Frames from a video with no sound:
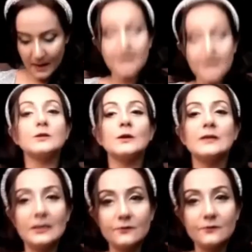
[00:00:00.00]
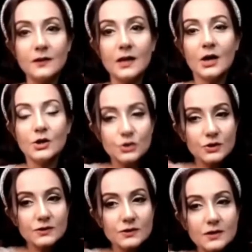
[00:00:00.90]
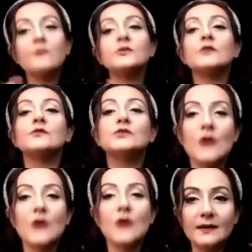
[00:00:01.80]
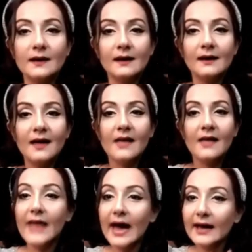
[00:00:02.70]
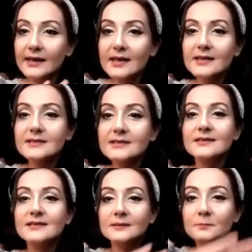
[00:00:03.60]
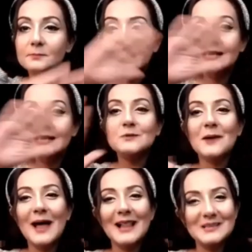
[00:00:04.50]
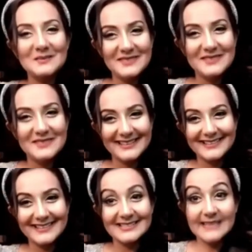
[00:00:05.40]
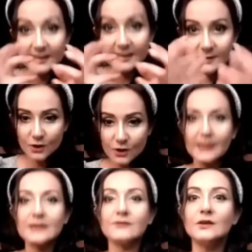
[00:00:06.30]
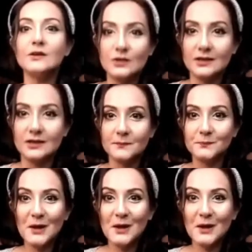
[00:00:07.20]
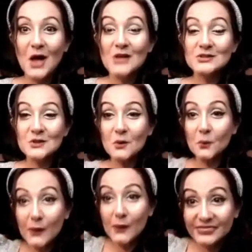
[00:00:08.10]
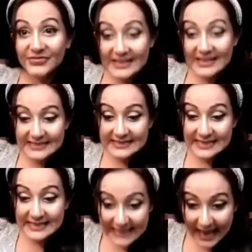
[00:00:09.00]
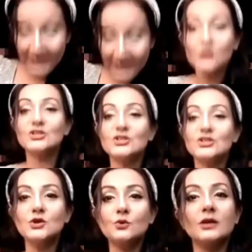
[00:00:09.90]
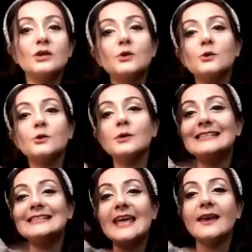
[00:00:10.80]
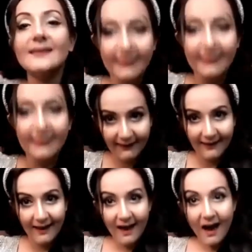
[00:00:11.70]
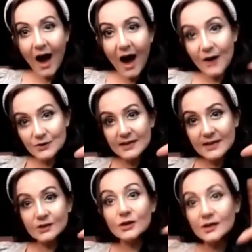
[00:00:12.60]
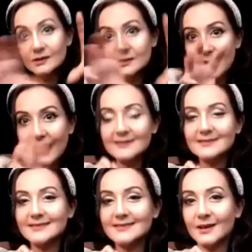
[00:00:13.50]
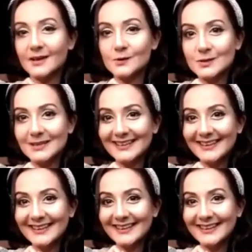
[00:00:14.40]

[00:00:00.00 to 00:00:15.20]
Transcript: under your navel, just above your vagina. That is the place where alchemy occurs. That is your creative energy. So with this energy, you can create anything. How you said you learn to balance the energy.